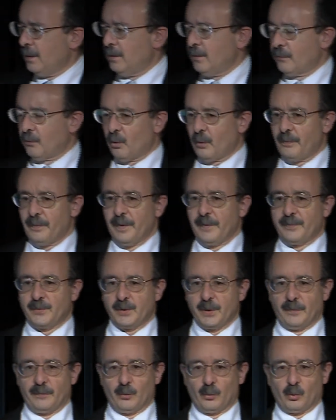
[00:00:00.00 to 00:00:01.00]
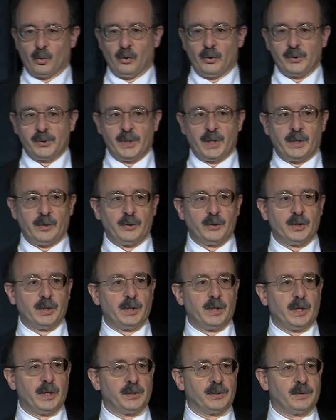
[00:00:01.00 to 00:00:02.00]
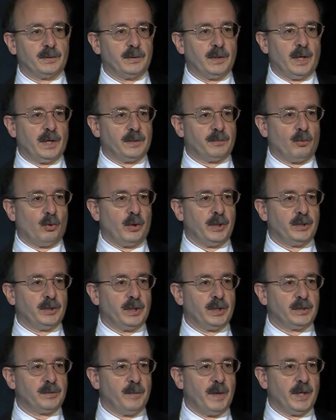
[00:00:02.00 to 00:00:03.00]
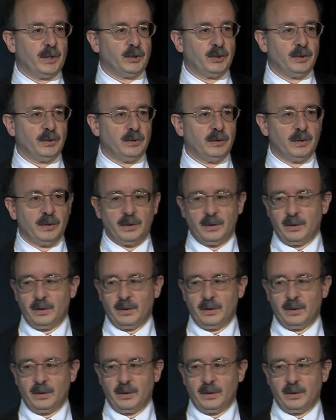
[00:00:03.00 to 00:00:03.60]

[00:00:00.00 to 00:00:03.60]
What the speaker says: 4/5 of the world's energy, as Boyd just mentioned,